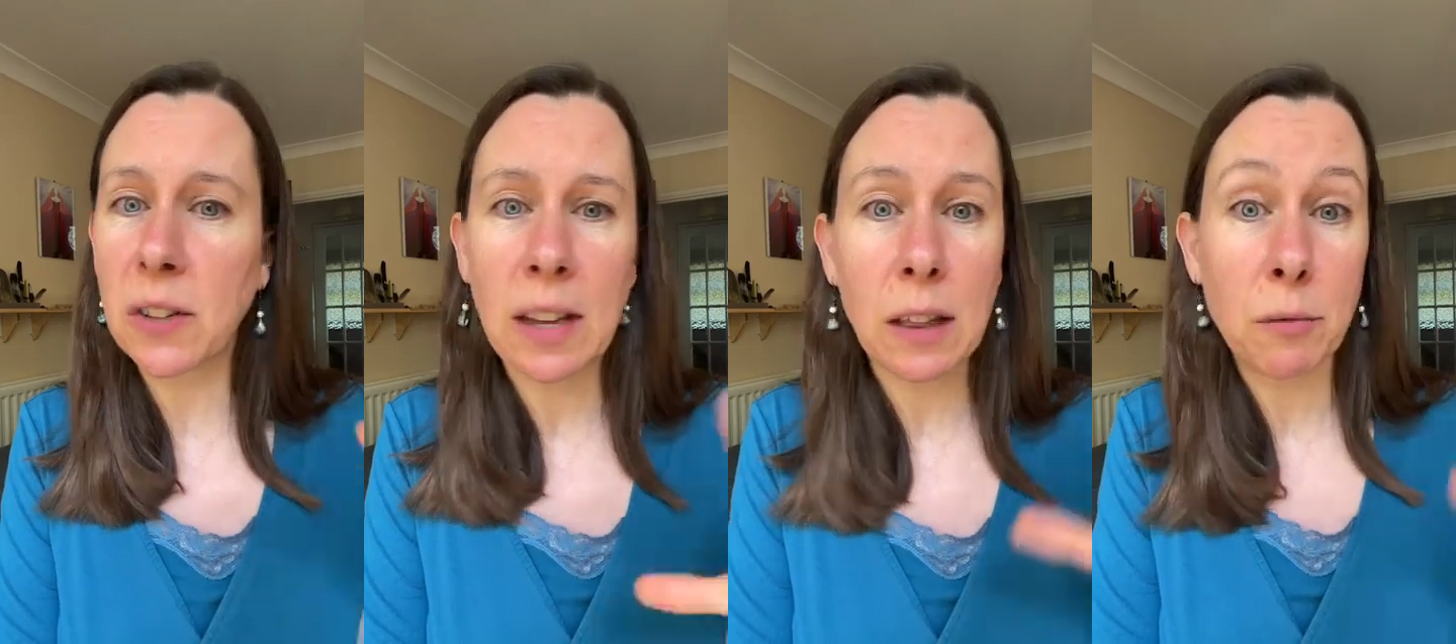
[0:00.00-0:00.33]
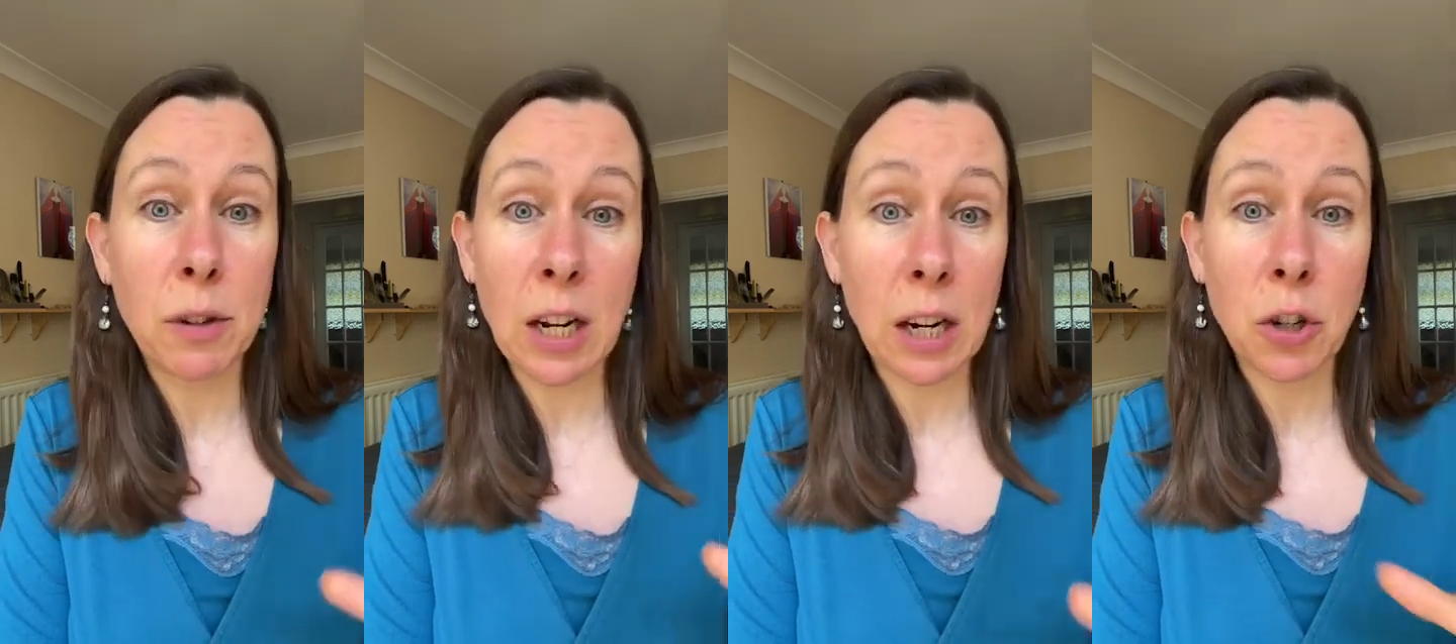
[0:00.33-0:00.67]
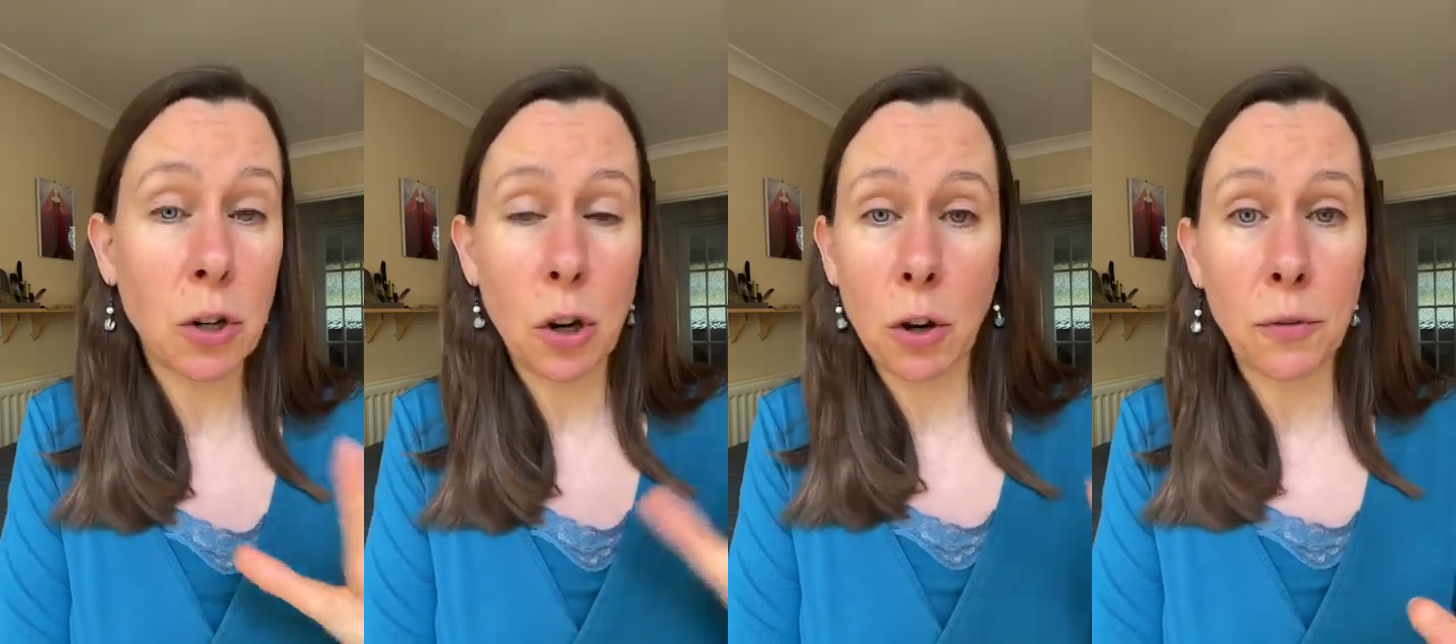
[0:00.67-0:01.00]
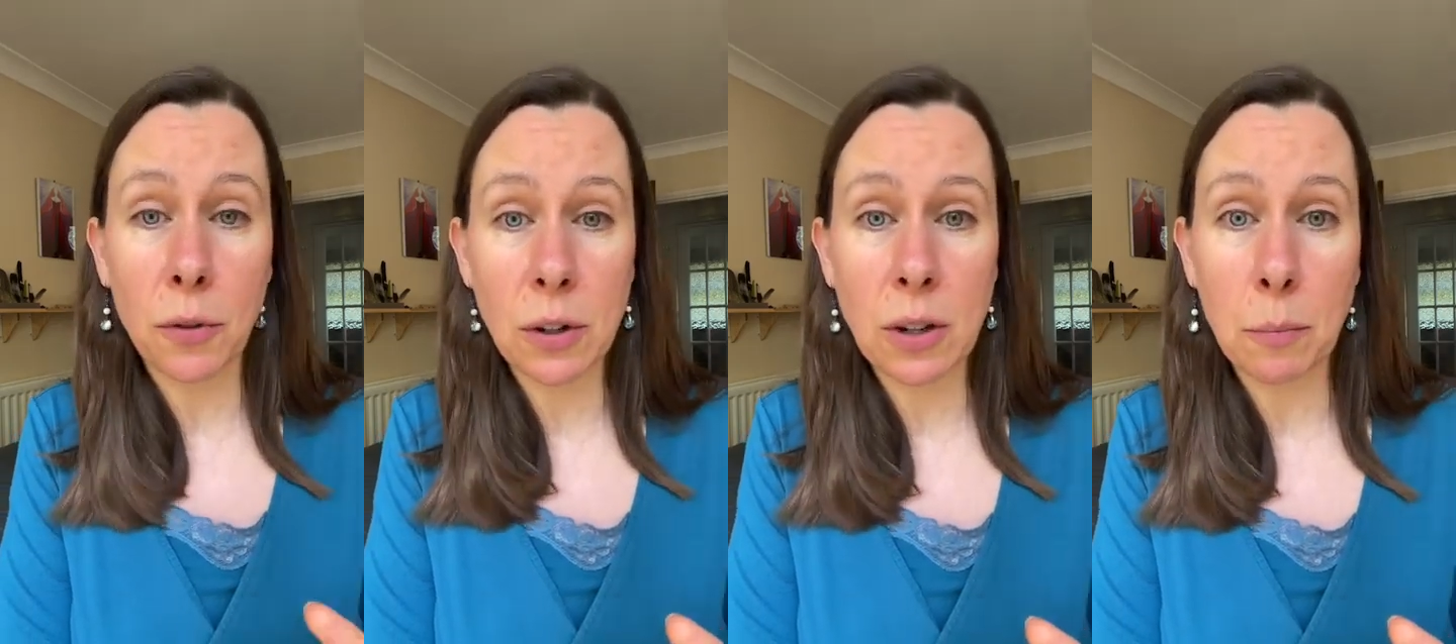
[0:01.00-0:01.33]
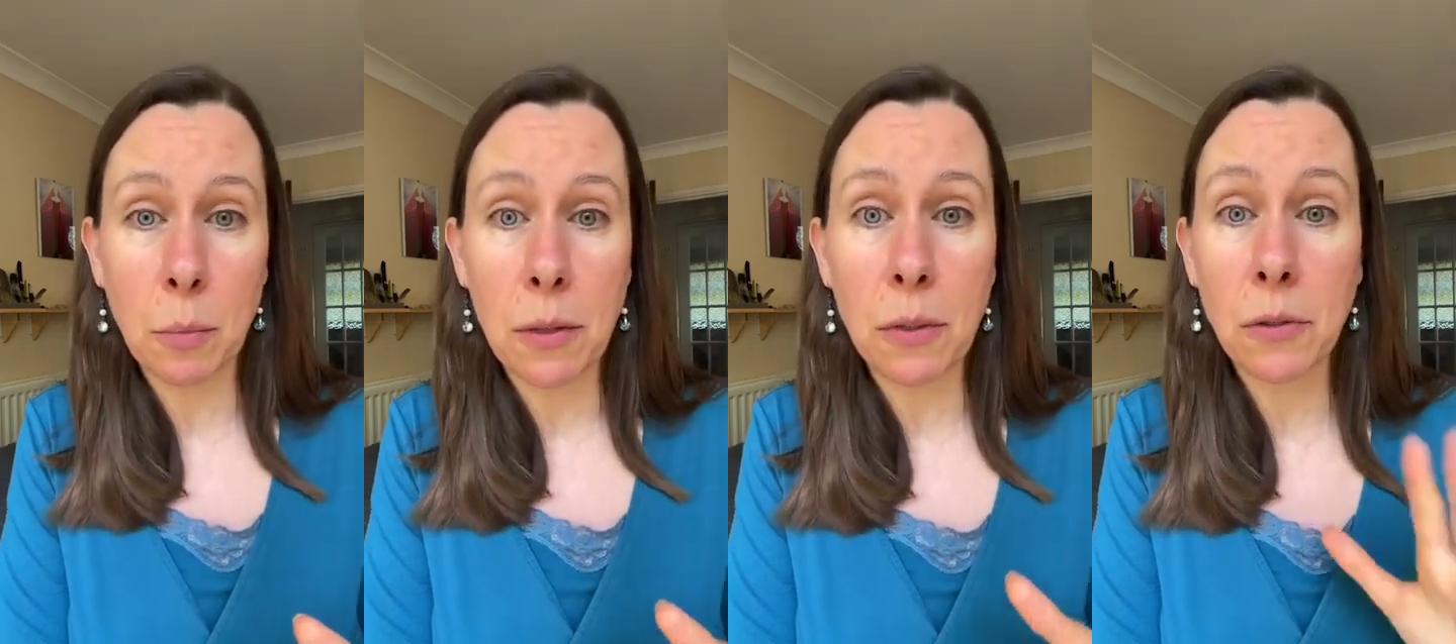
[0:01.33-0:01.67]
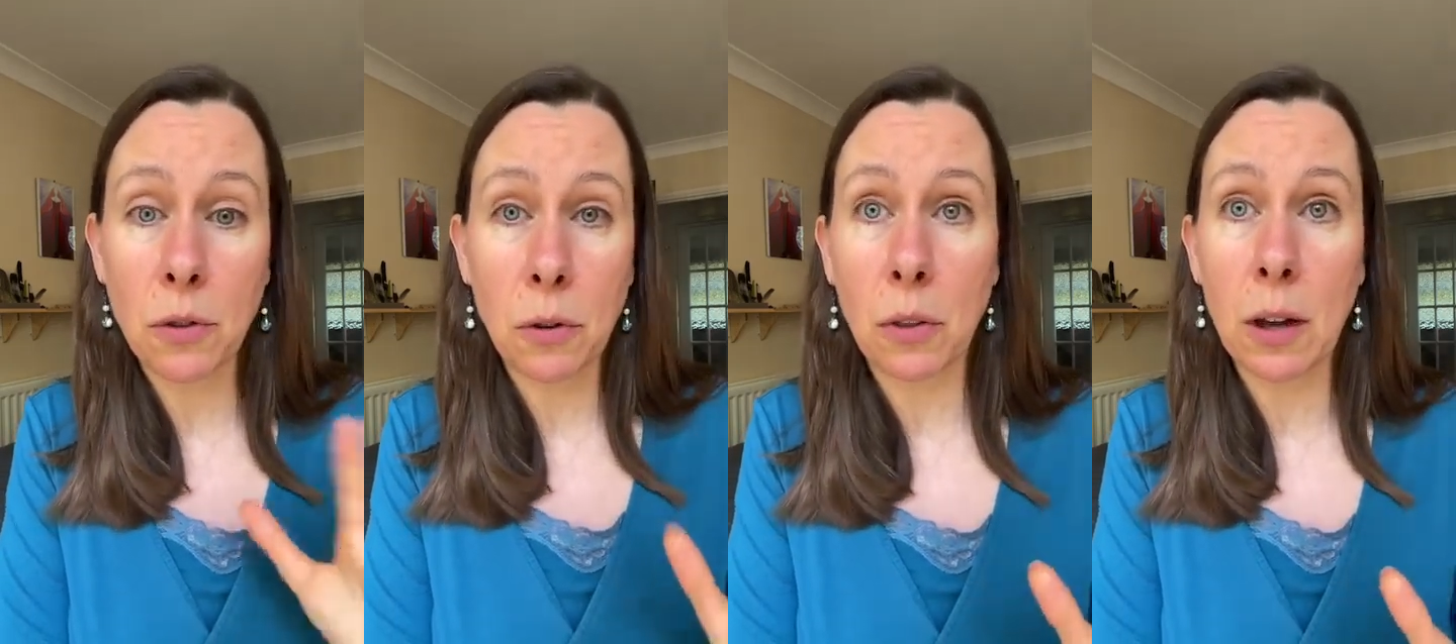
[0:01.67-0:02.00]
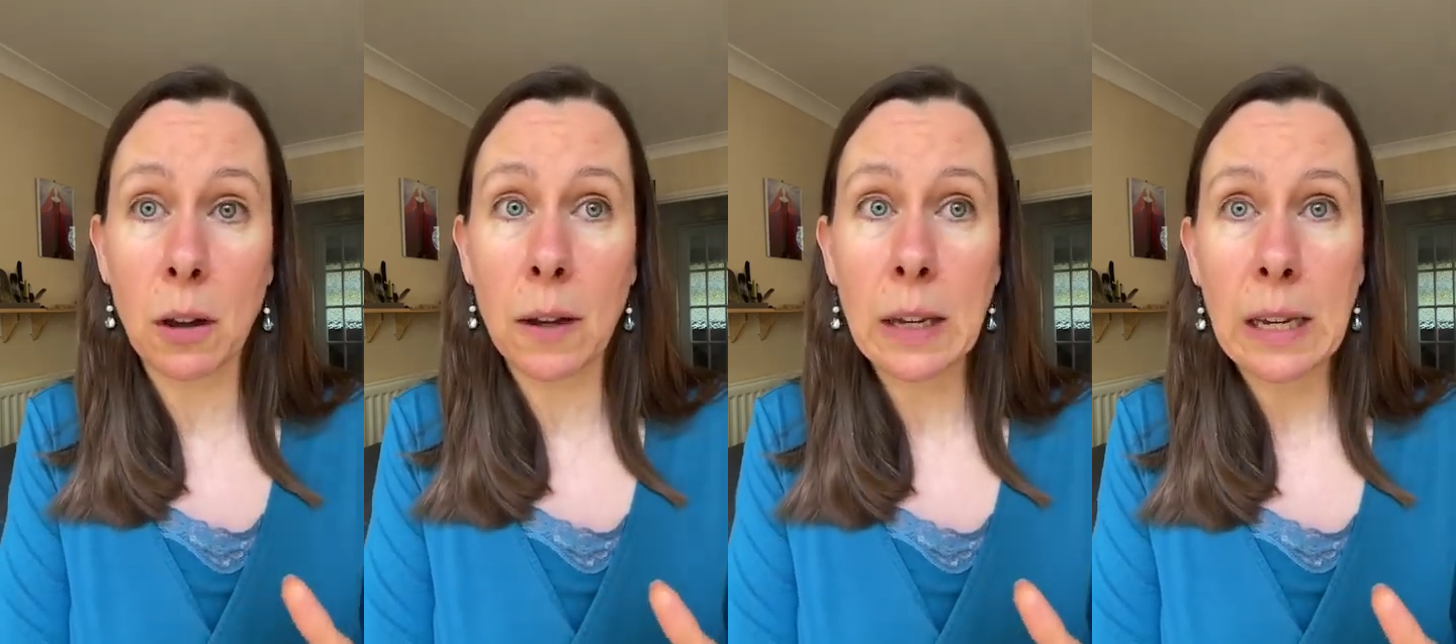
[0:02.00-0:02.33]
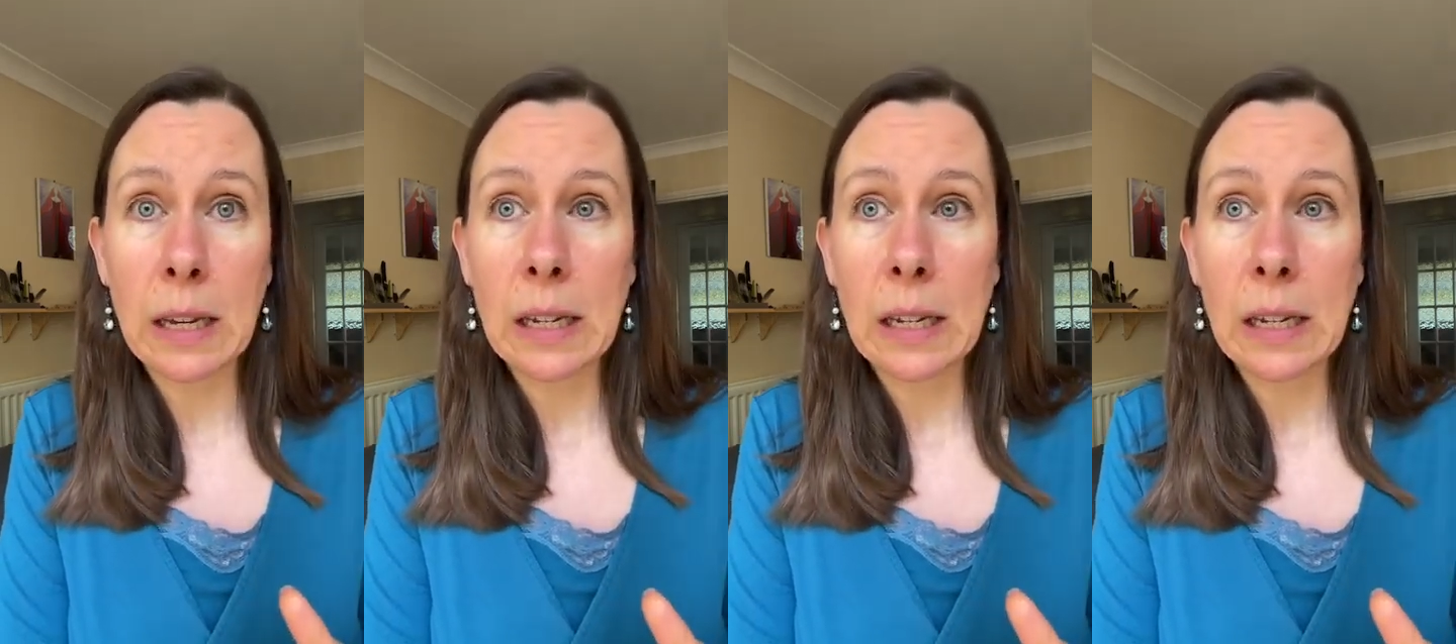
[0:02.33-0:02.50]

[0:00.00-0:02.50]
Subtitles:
to just get the rejection over and done with, so that,